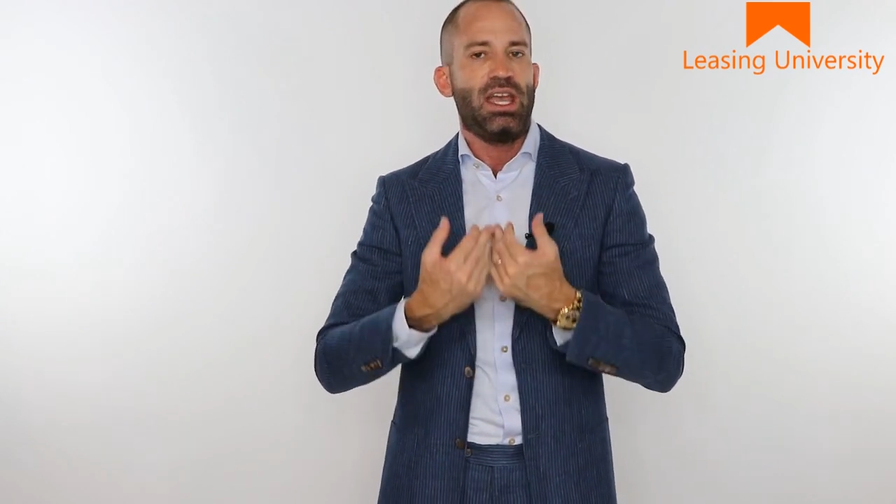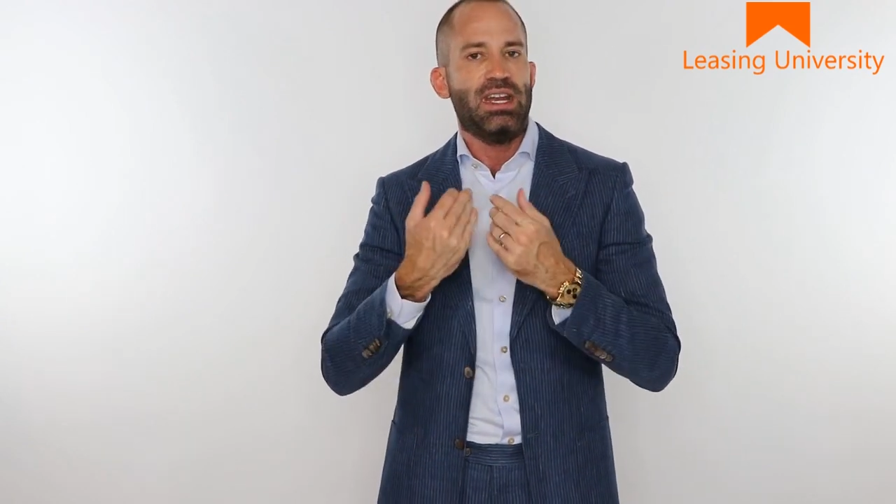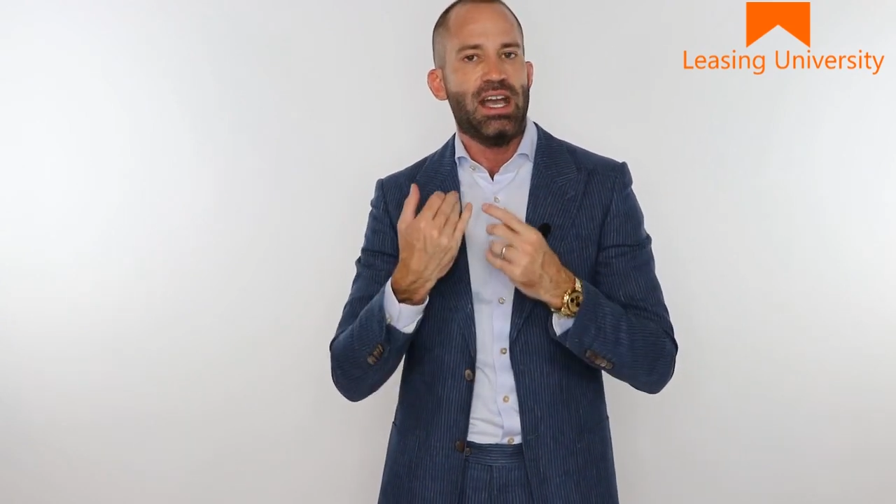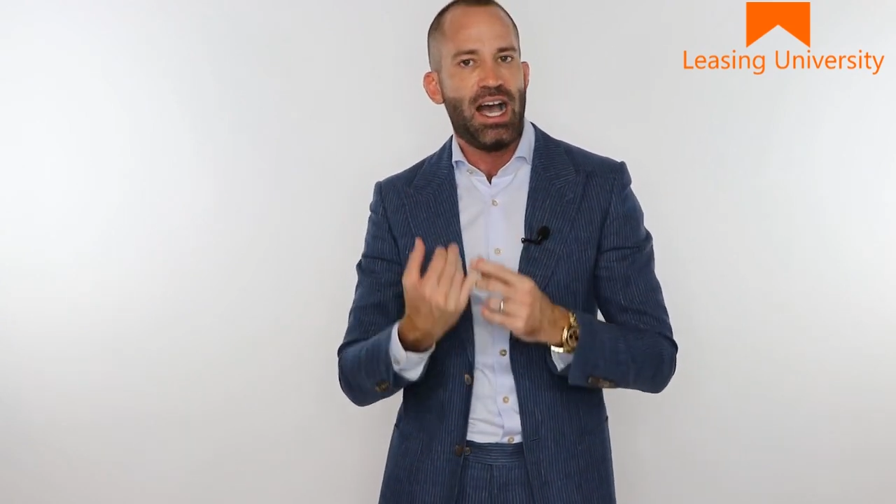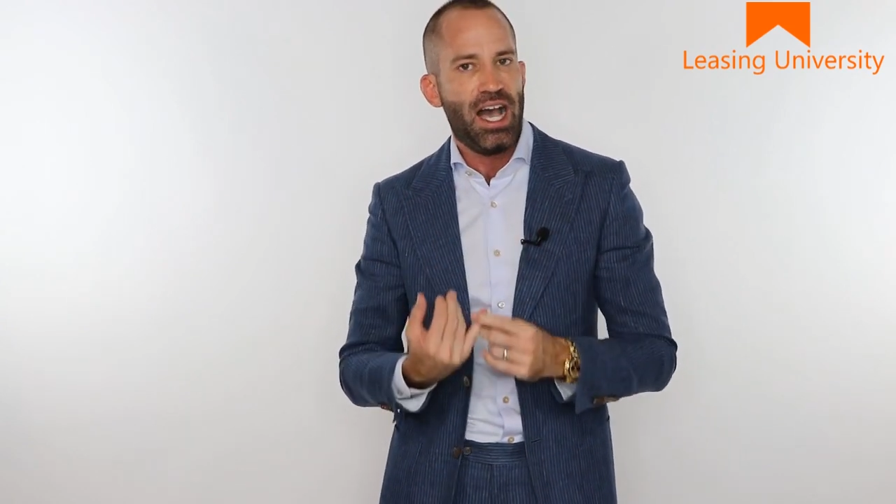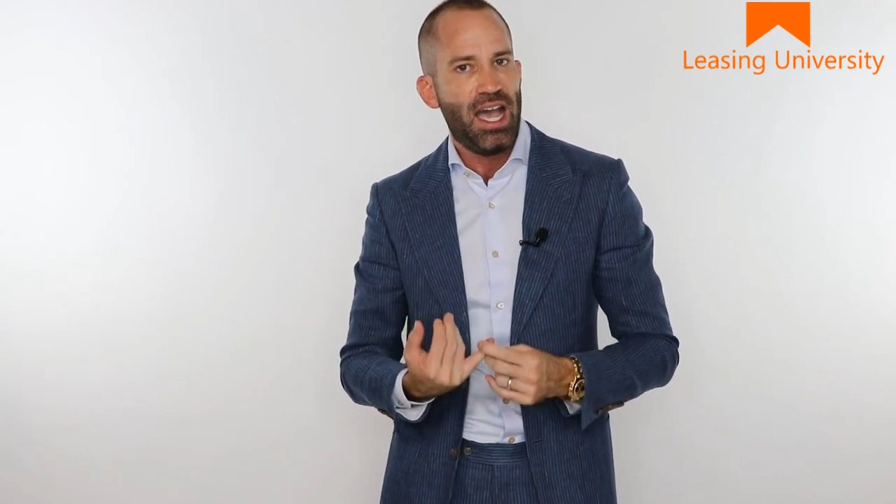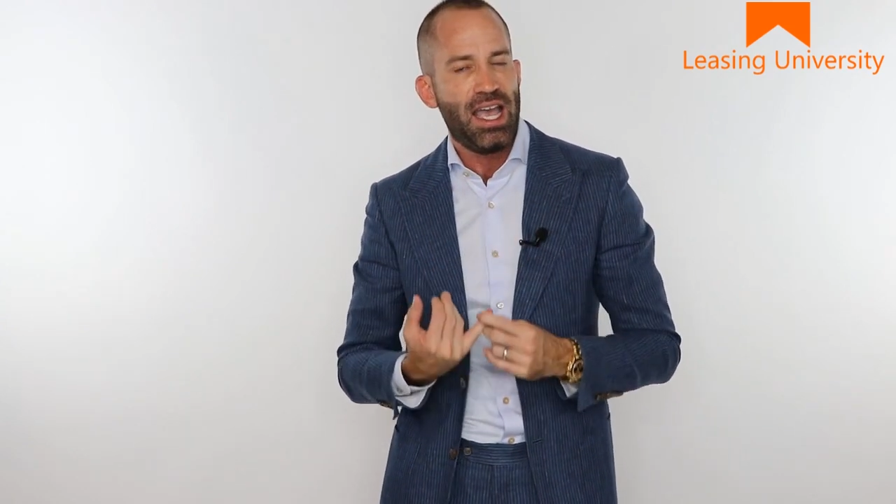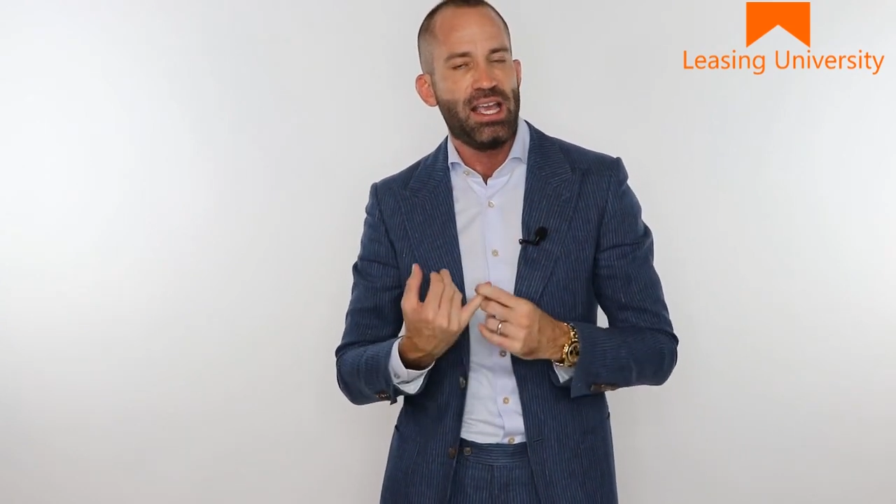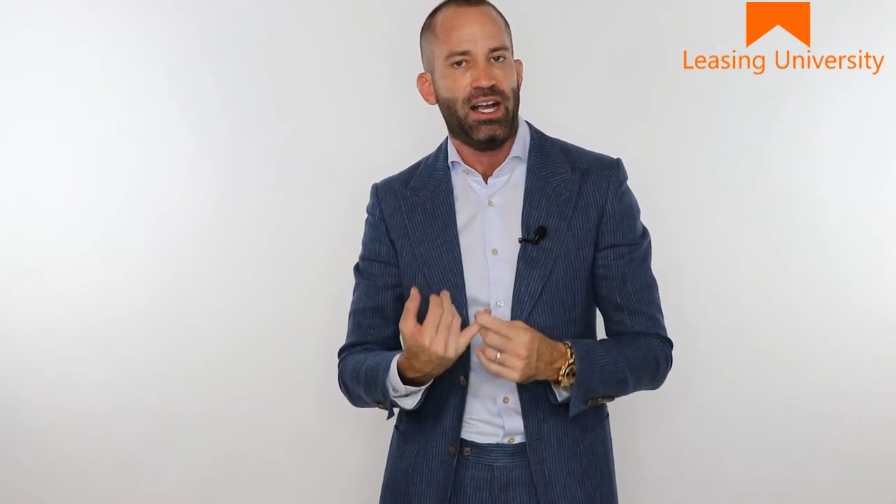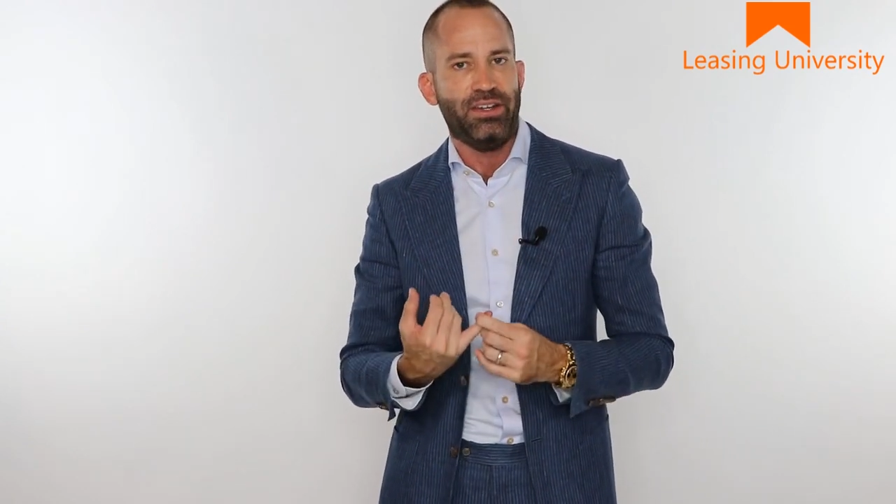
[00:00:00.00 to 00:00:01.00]
and
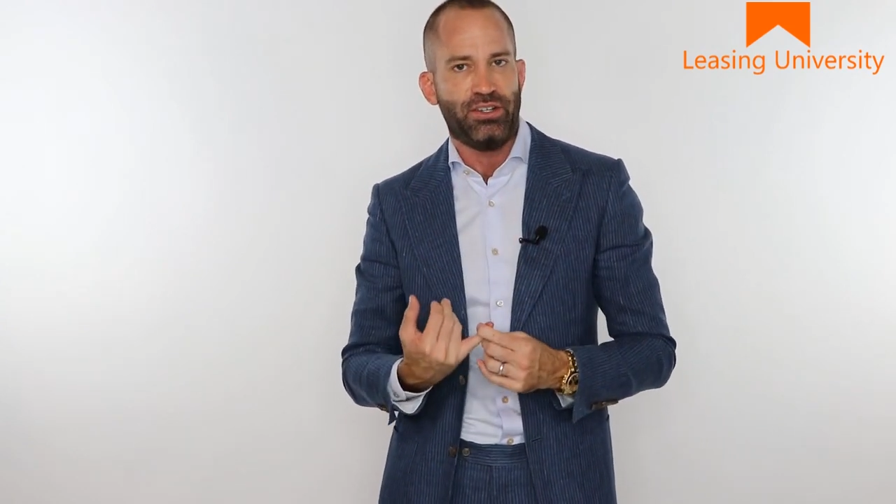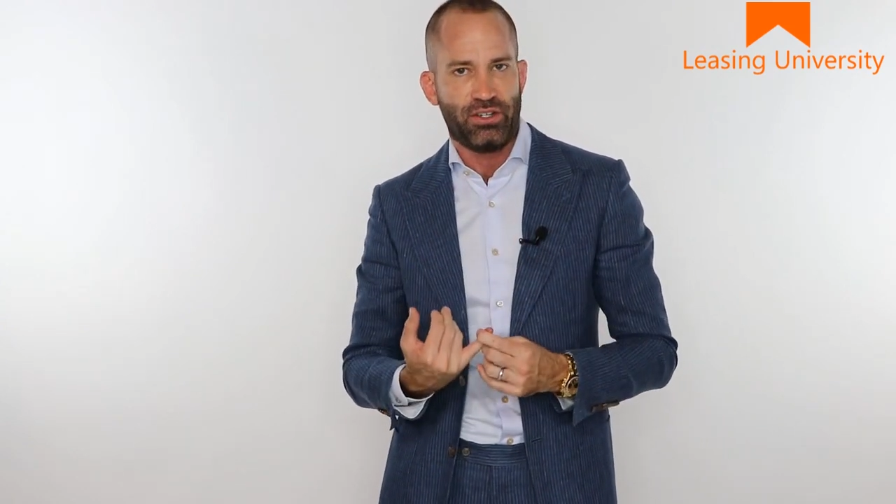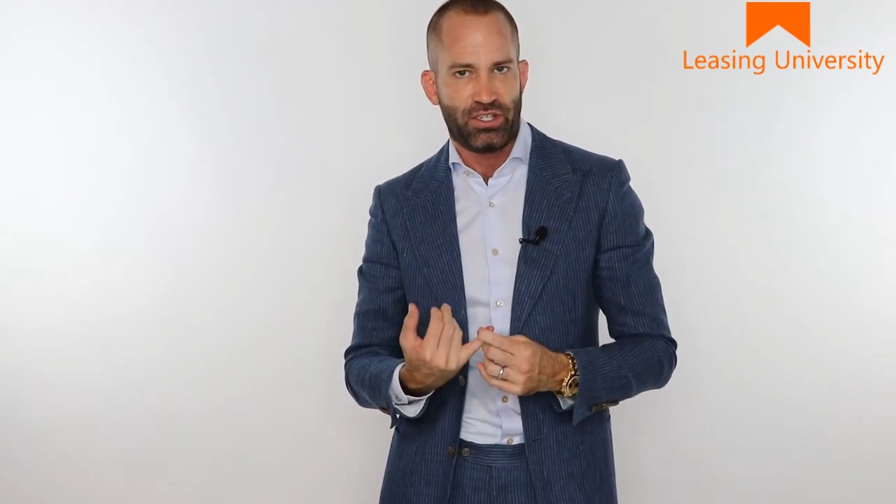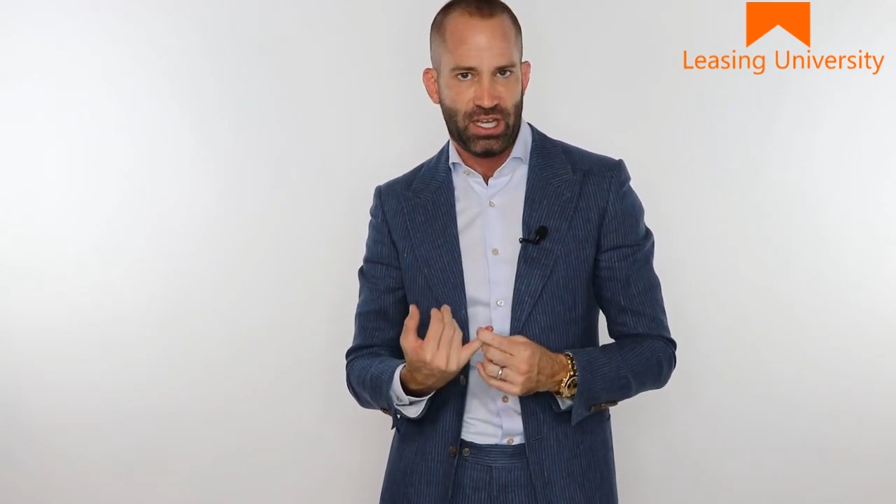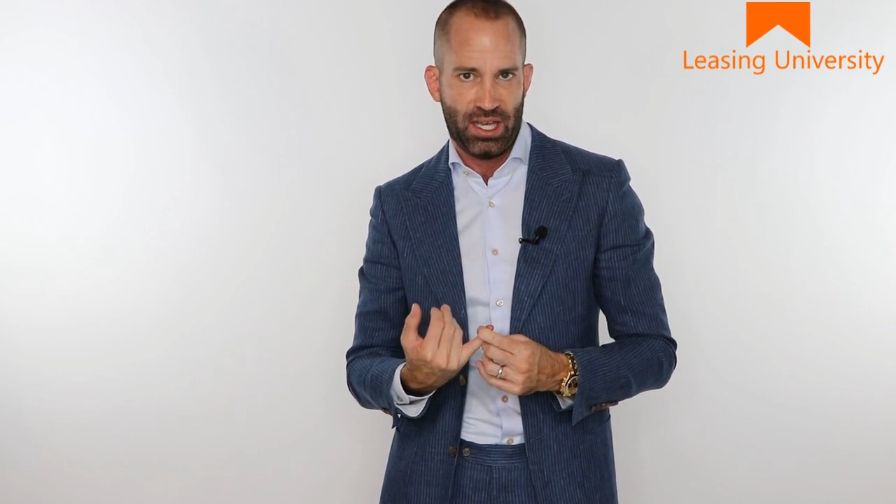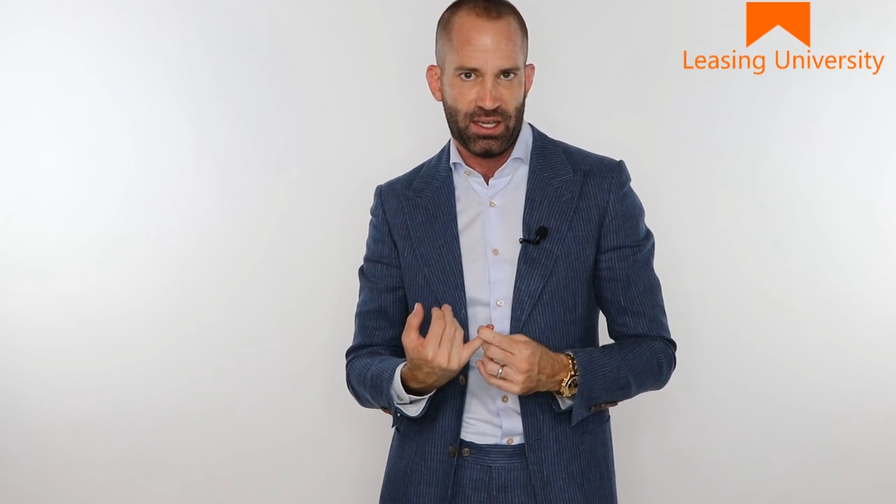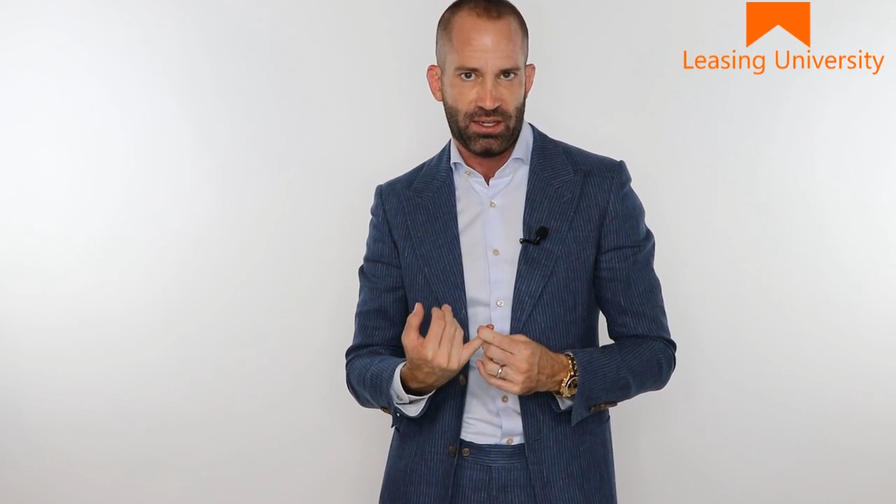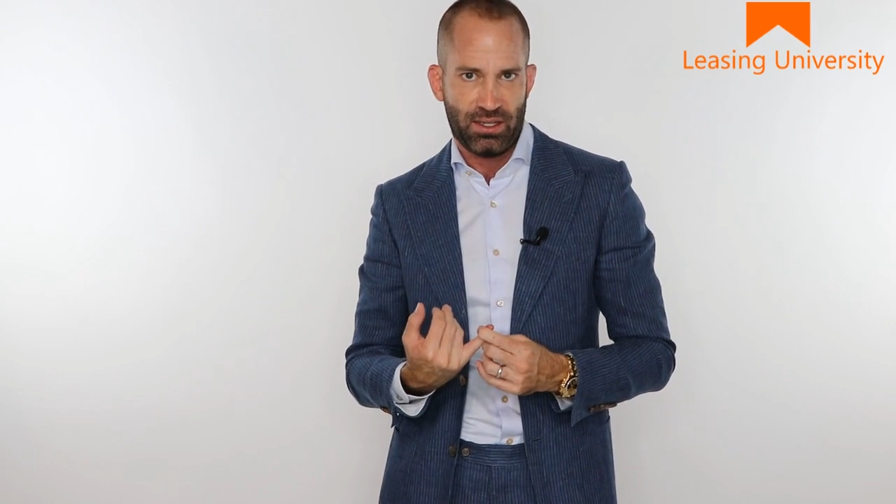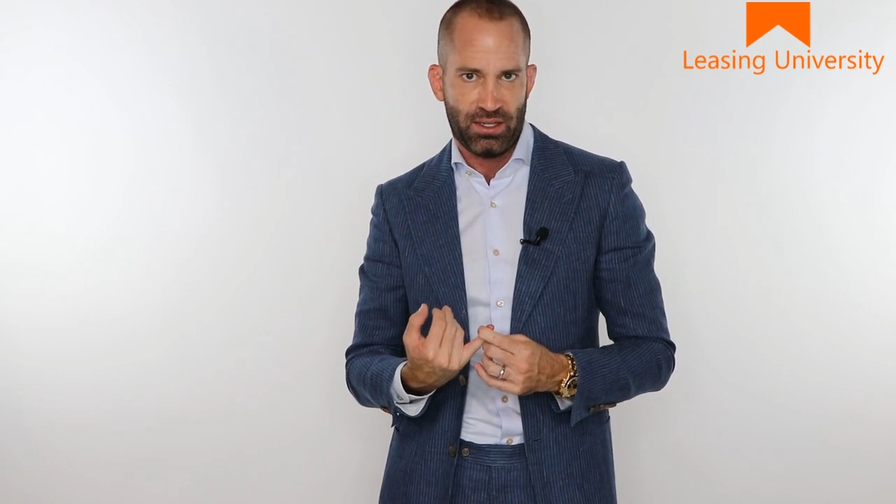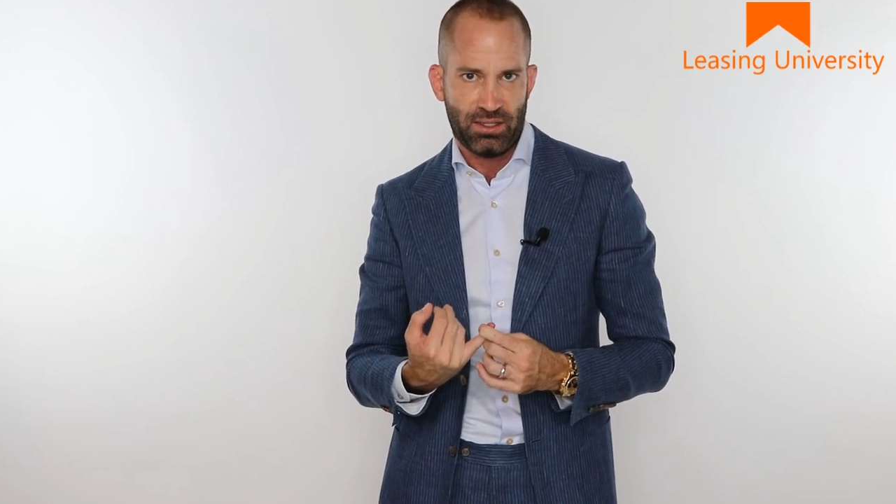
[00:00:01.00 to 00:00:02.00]
I
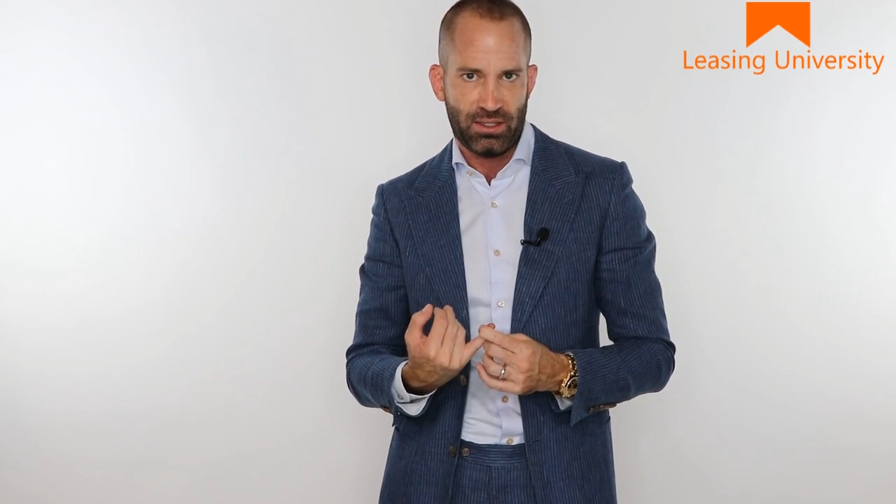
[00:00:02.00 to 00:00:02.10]
understand